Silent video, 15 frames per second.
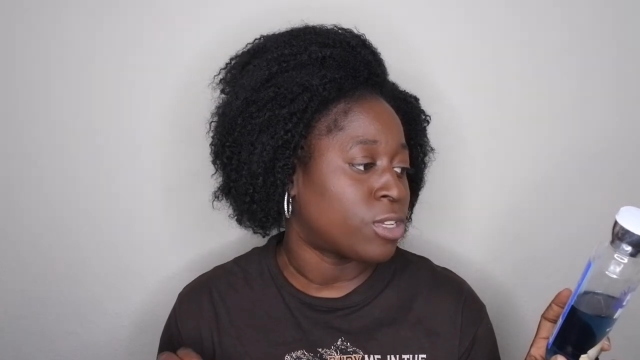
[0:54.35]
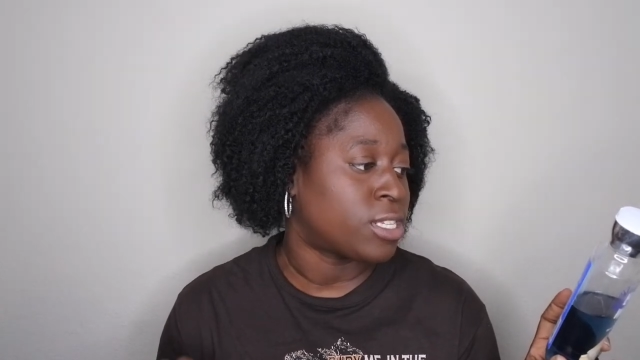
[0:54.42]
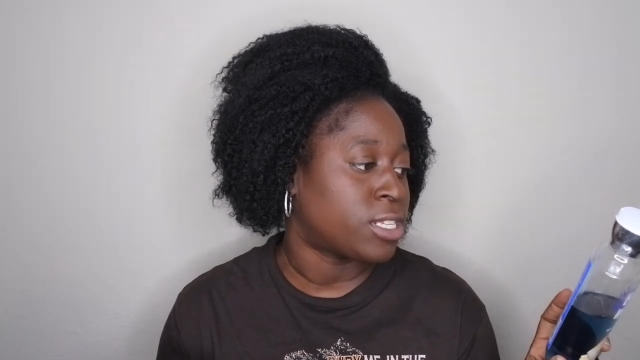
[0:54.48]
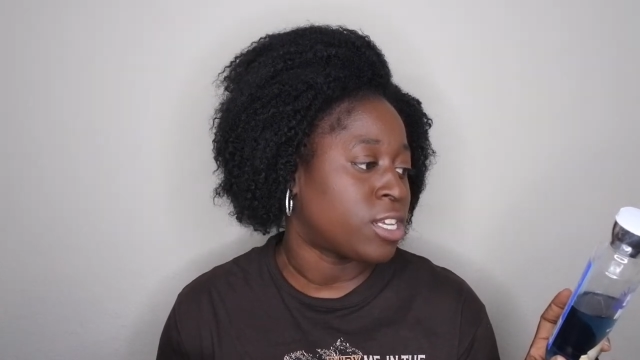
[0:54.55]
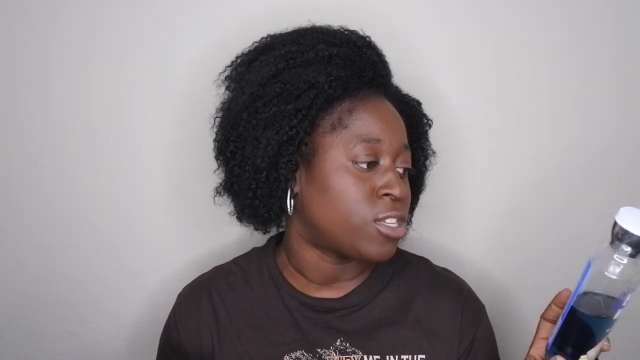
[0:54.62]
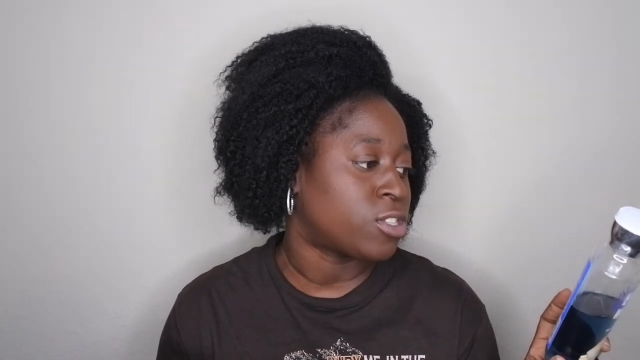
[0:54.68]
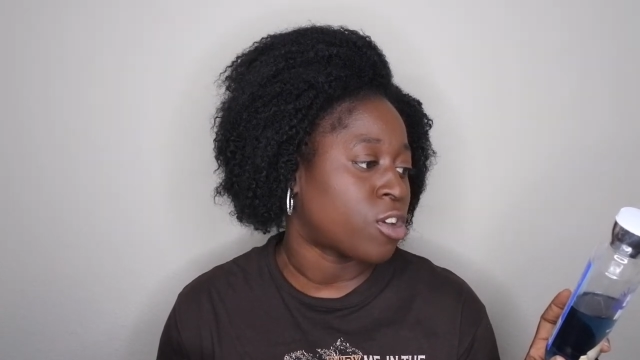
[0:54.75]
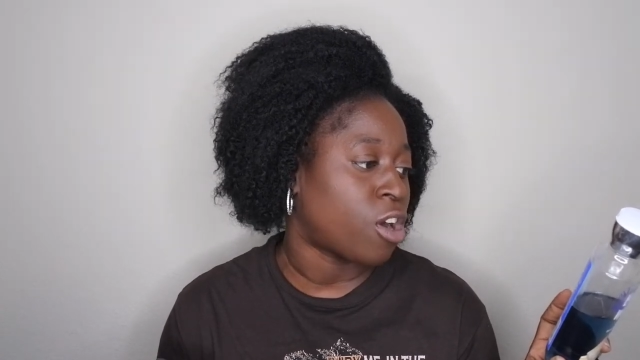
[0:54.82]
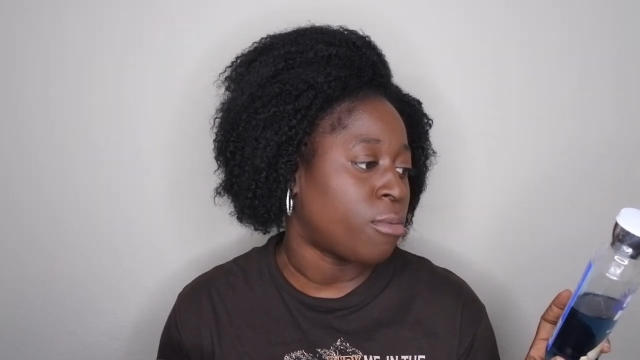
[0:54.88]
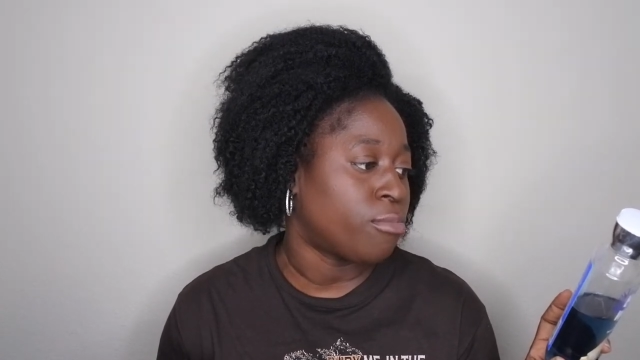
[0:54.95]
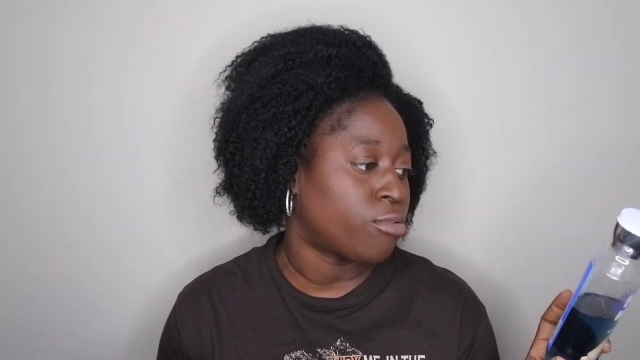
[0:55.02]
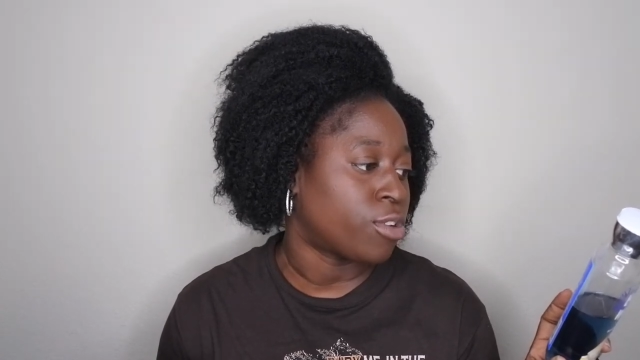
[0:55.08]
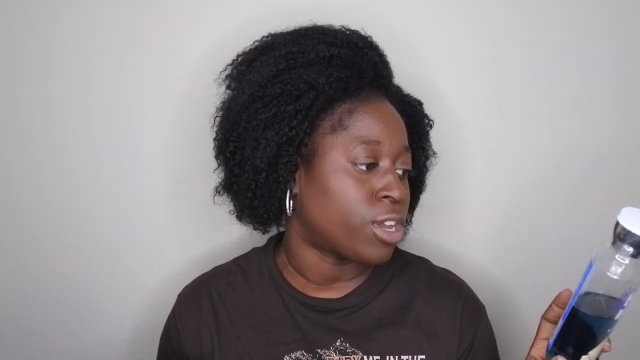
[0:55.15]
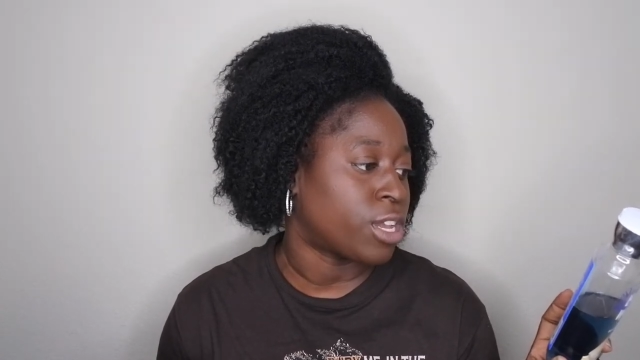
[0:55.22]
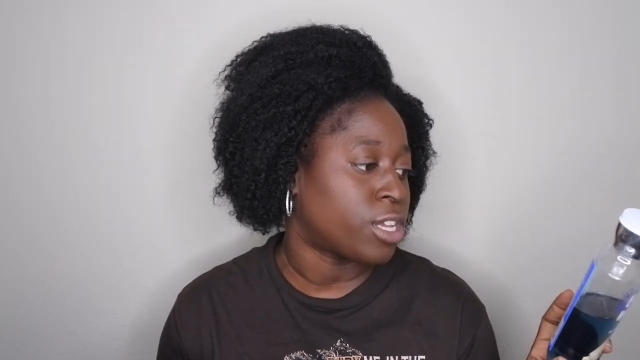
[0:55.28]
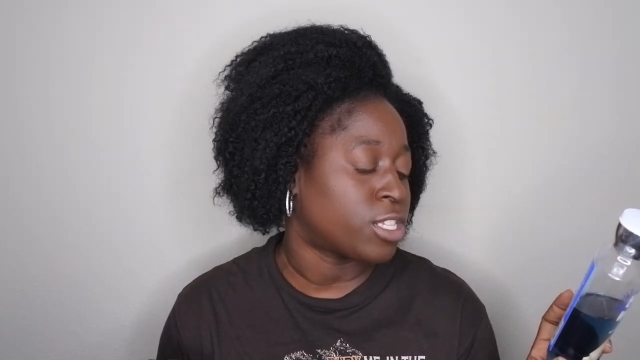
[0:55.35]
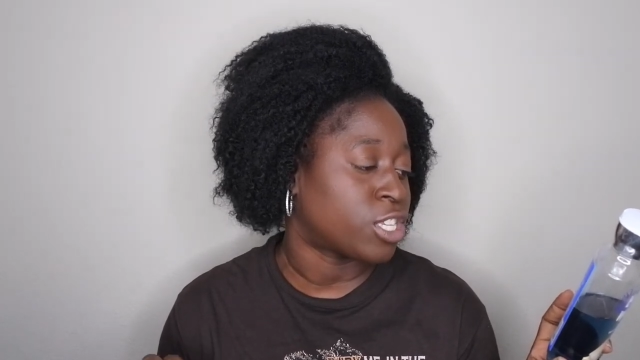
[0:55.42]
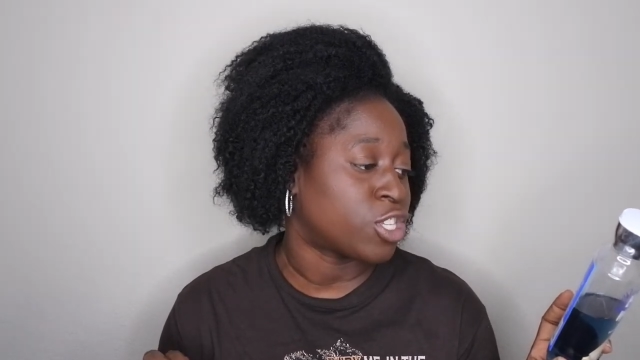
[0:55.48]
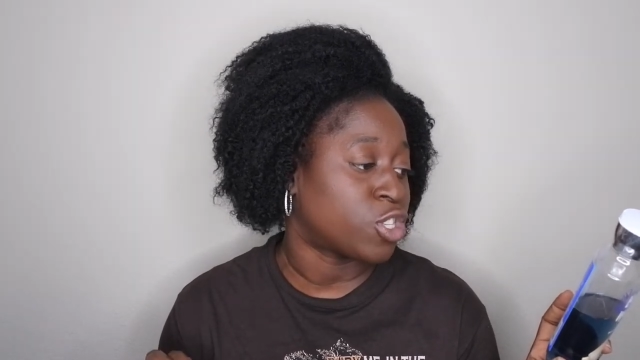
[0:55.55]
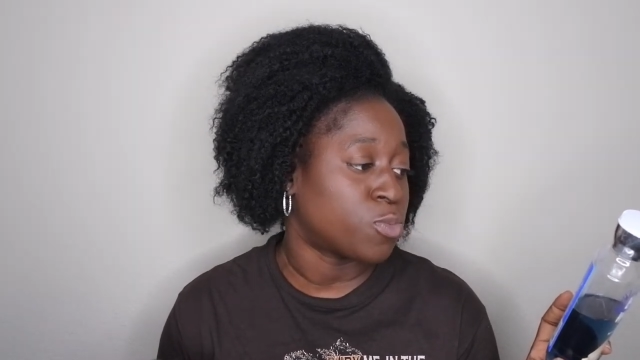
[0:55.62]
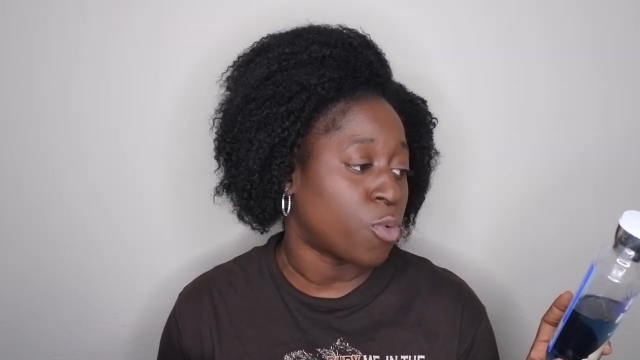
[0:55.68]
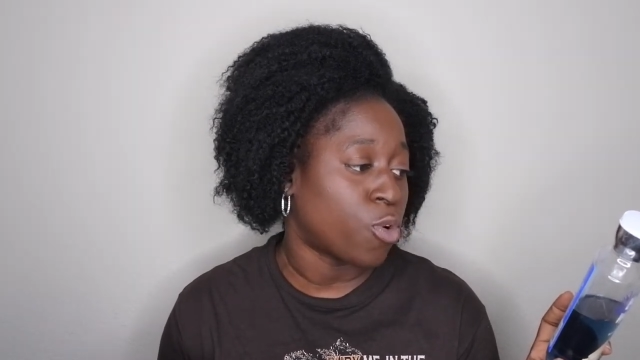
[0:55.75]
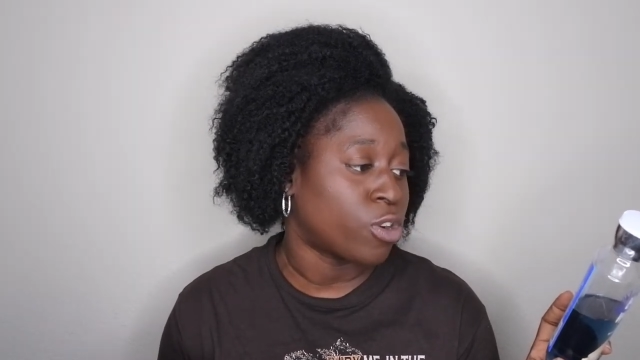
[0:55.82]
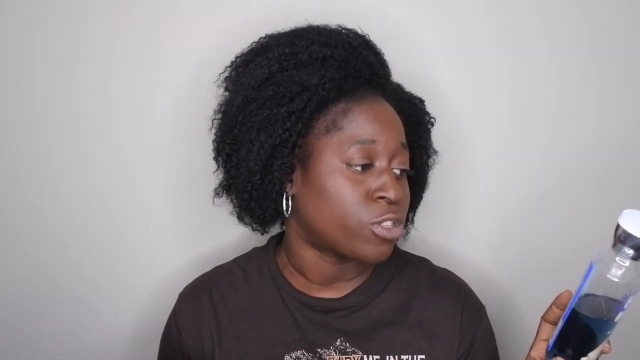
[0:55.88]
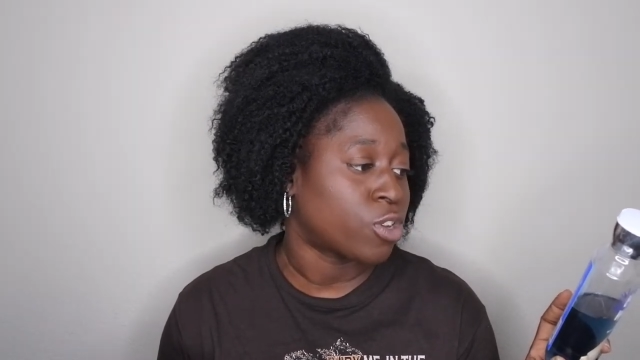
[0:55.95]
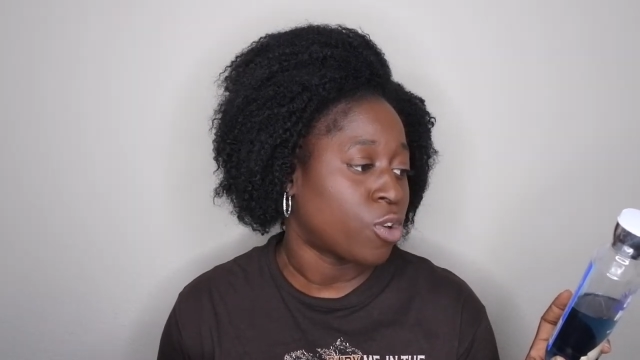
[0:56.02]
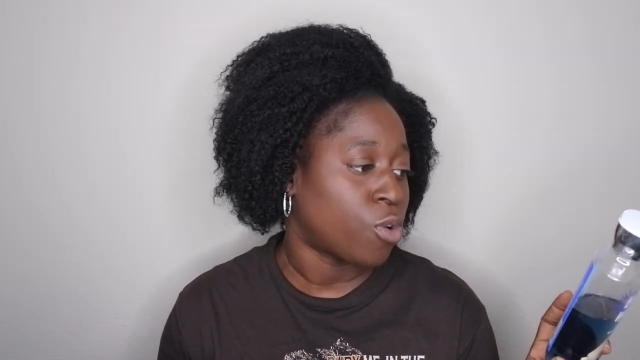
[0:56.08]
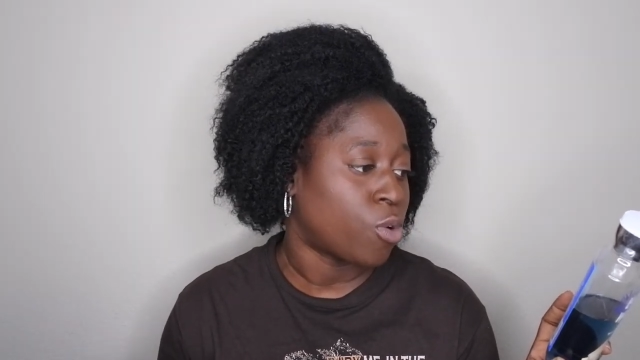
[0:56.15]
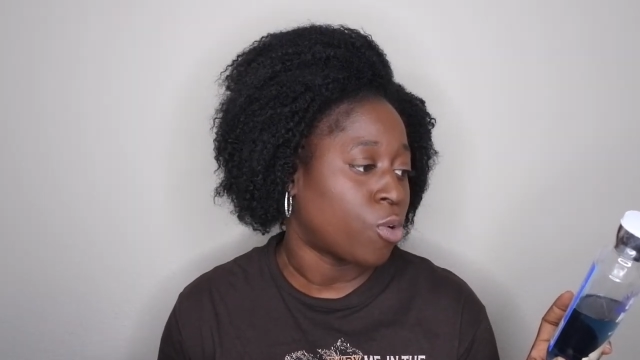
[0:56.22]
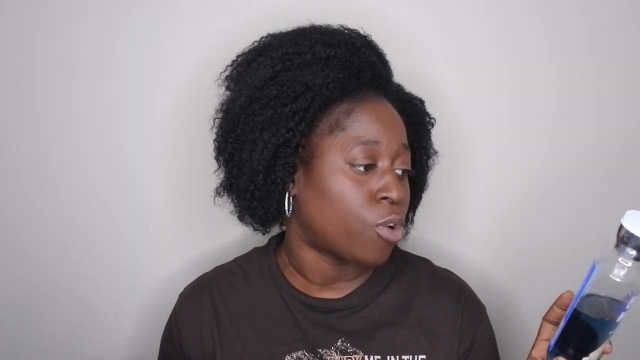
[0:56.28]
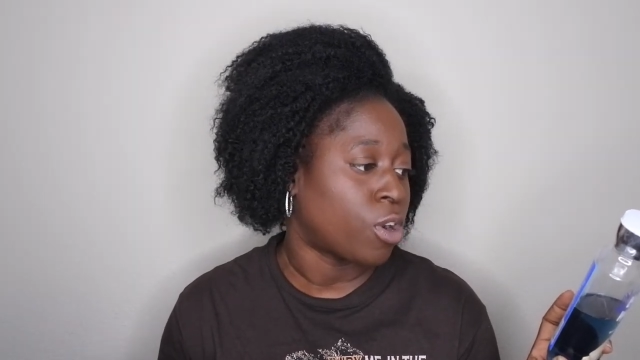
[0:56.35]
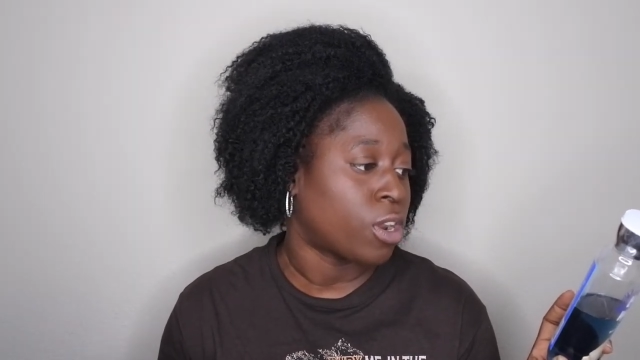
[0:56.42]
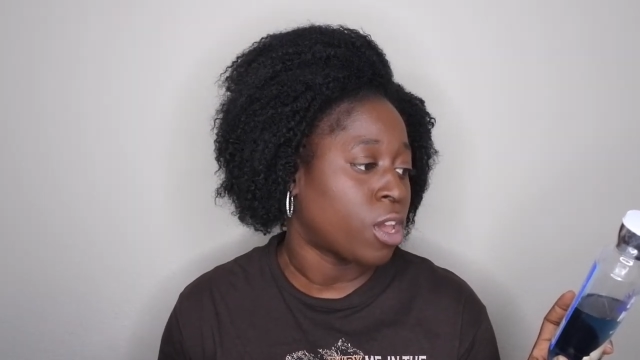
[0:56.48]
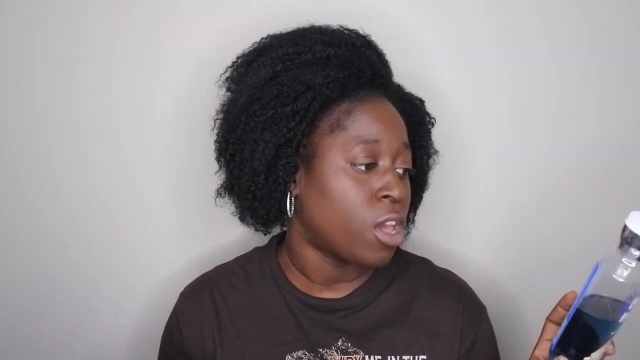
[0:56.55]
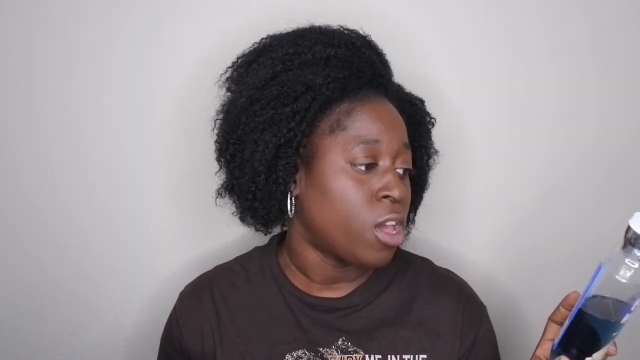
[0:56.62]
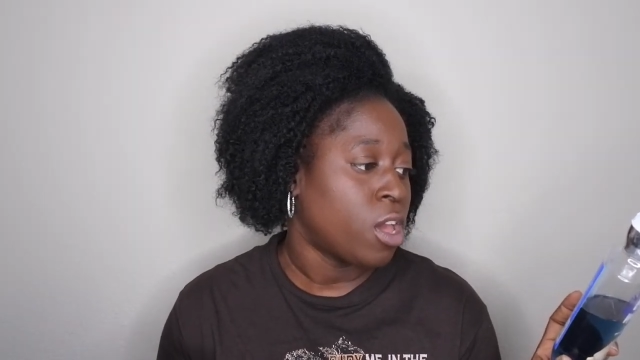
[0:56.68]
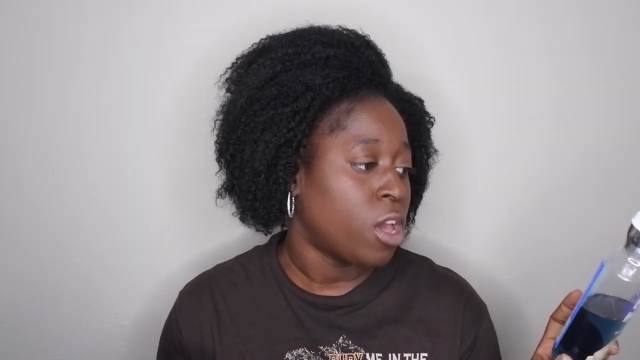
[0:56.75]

sea salt breeze, s'mores accord,